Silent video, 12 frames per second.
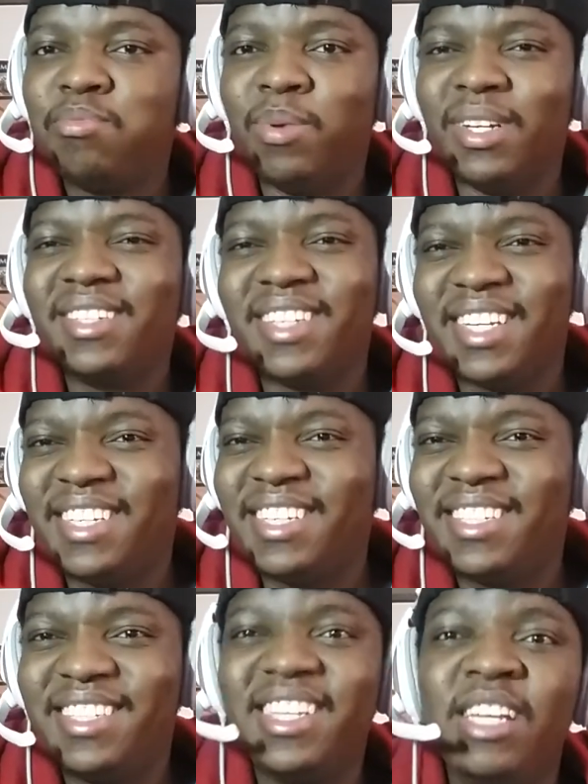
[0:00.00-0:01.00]
but
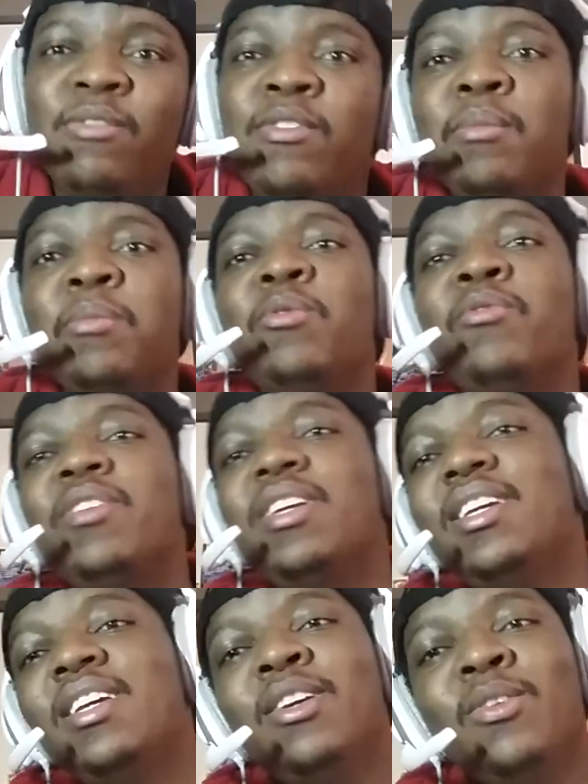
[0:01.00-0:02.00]
TV
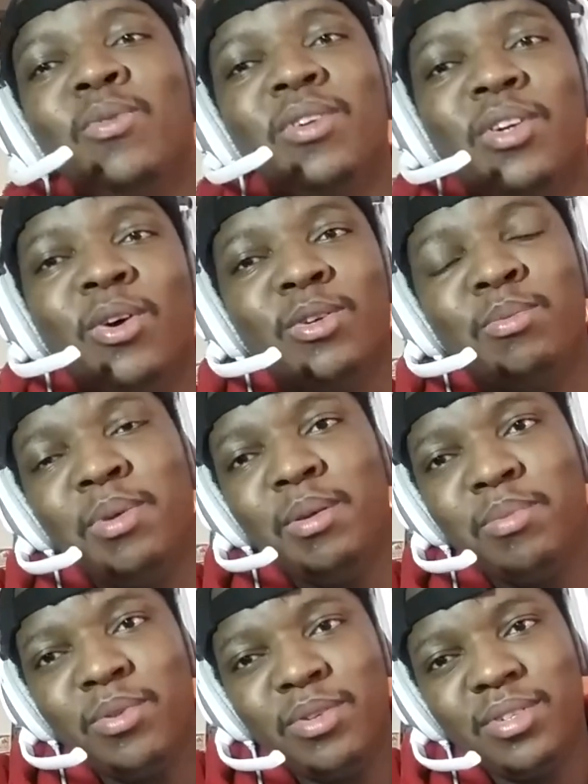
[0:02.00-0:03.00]
movie with those
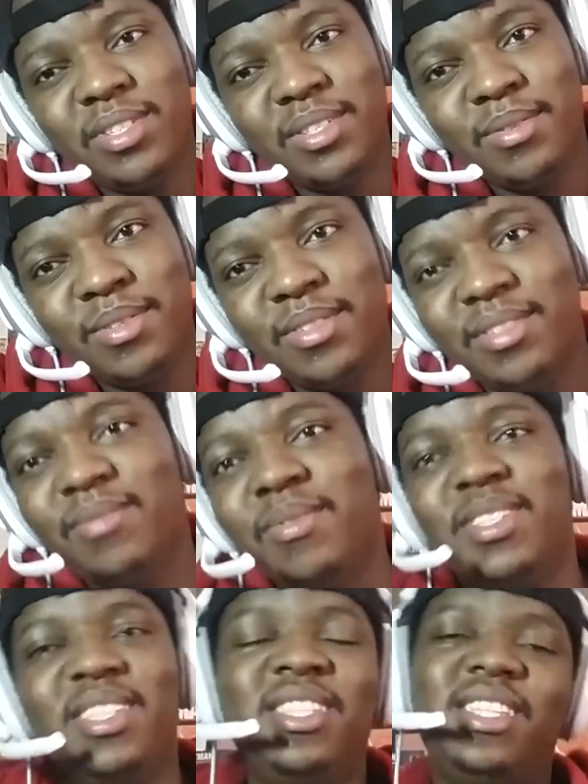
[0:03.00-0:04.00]
people,
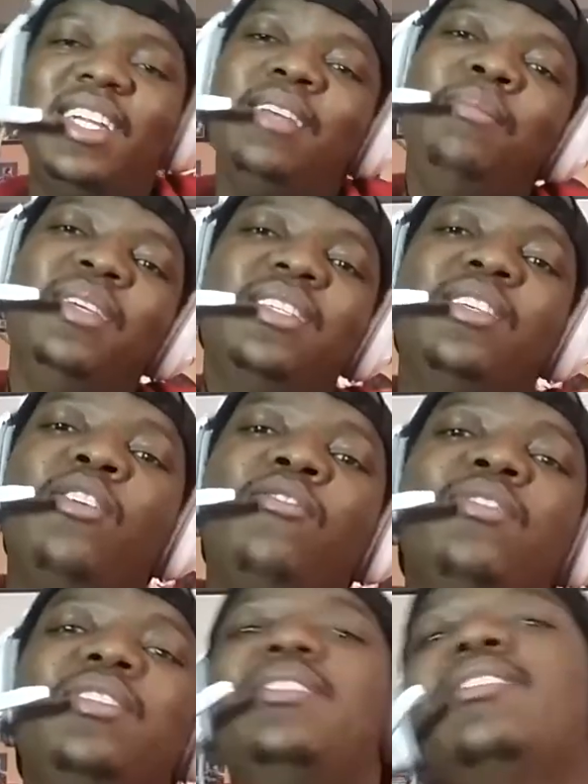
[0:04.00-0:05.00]
streaming
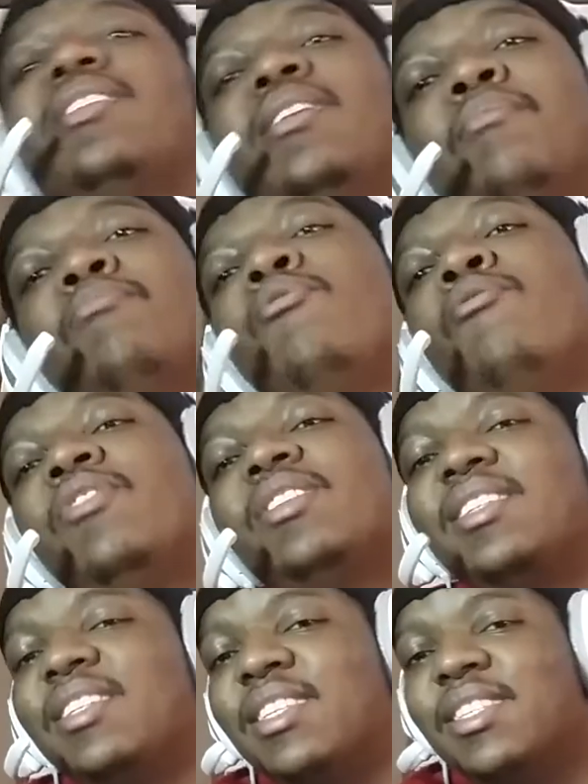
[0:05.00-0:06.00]
service movies
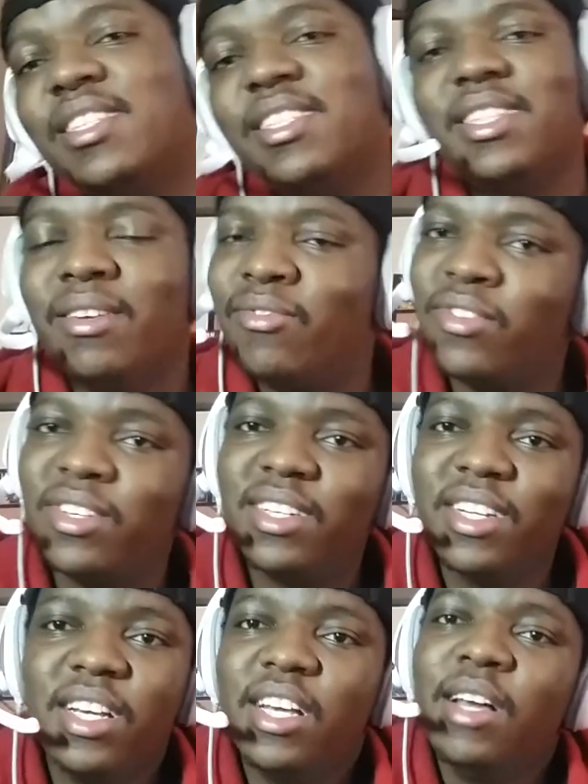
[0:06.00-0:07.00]
is different.
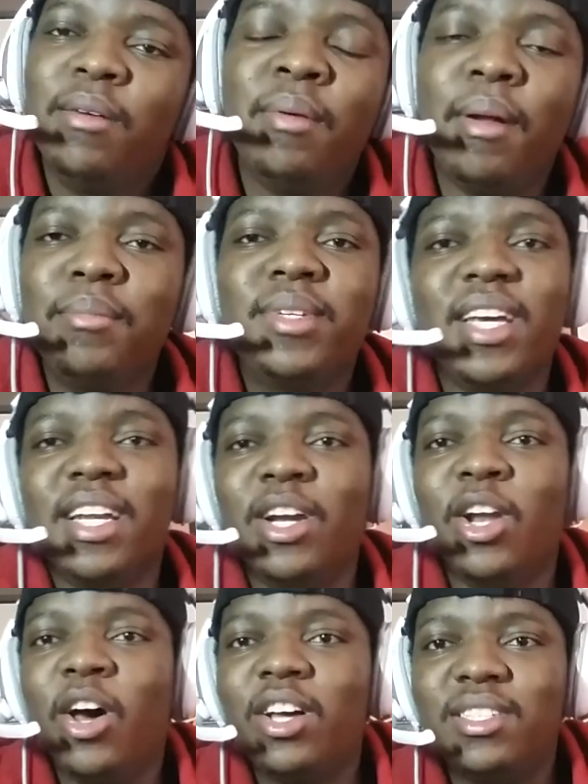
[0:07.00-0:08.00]
But I'm
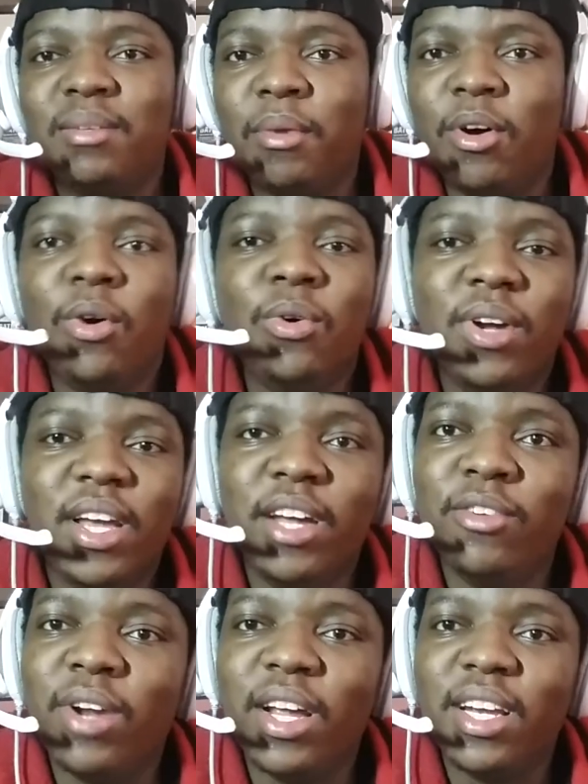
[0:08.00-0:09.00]
getting lost in my own
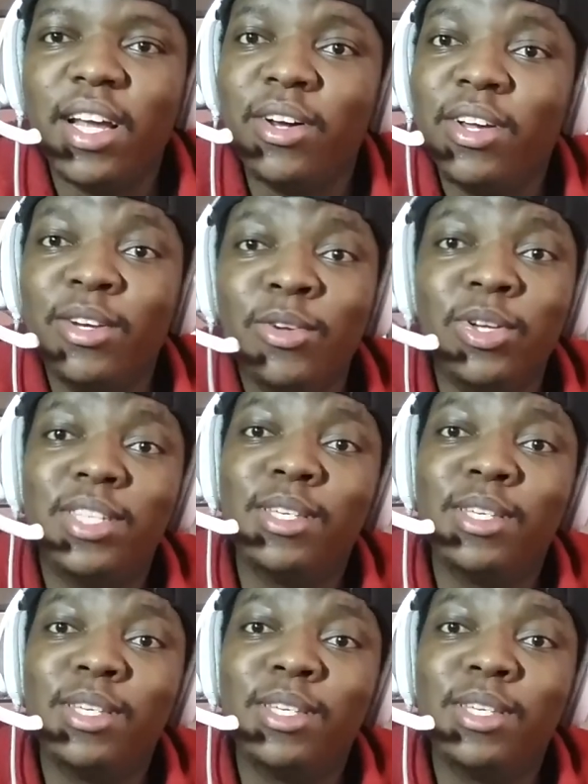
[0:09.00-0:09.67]
head right now. And you